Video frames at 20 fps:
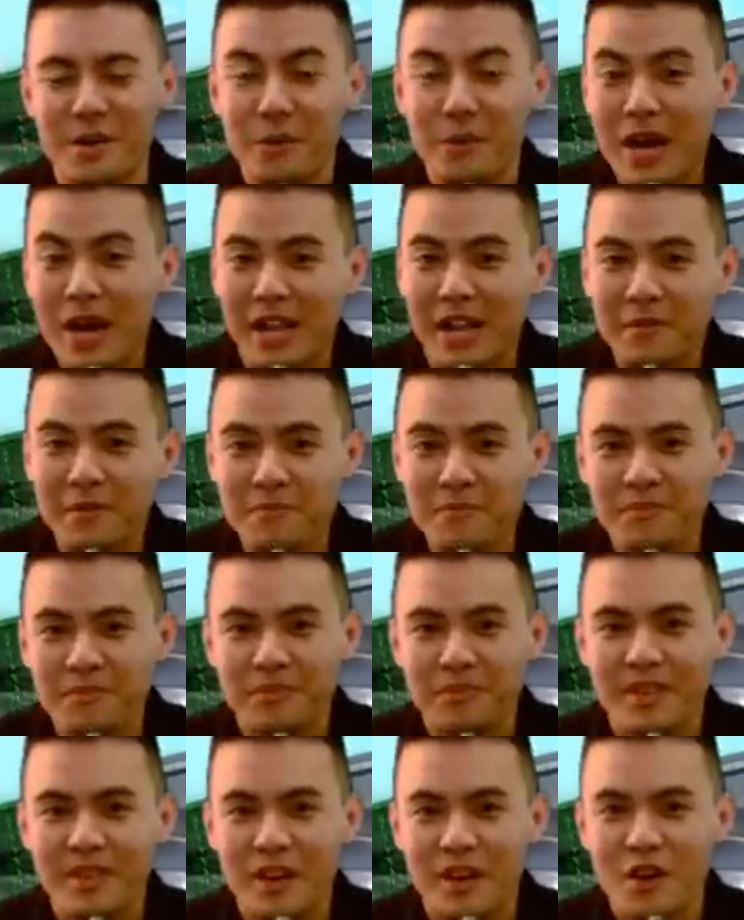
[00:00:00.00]

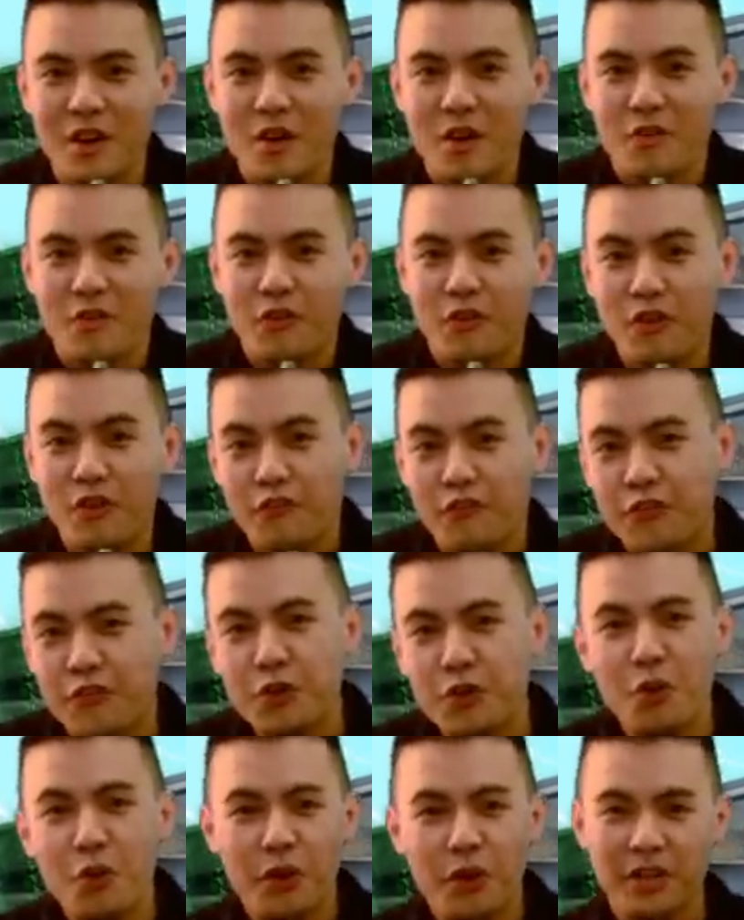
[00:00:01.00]
Well, for a
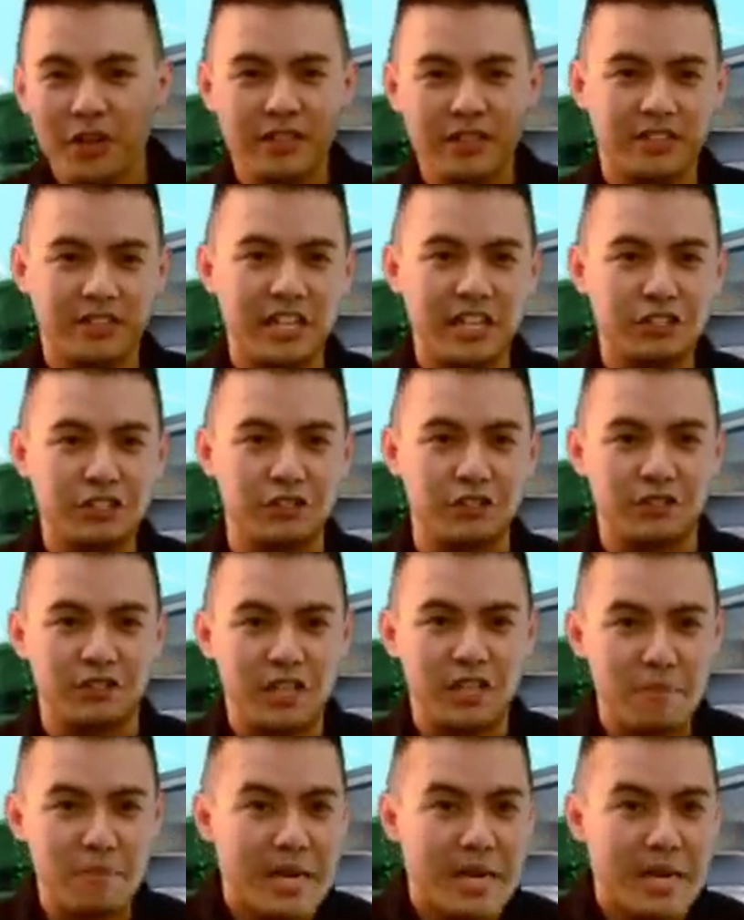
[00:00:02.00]
few organizations,